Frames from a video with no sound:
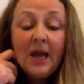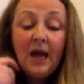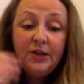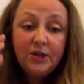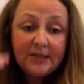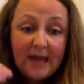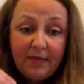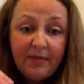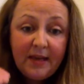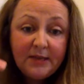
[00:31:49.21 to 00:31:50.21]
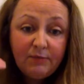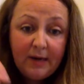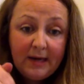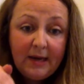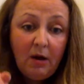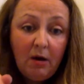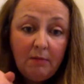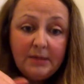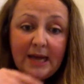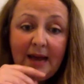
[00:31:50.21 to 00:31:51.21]
and just let things really calm
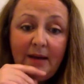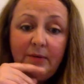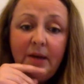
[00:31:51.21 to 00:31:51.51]
down.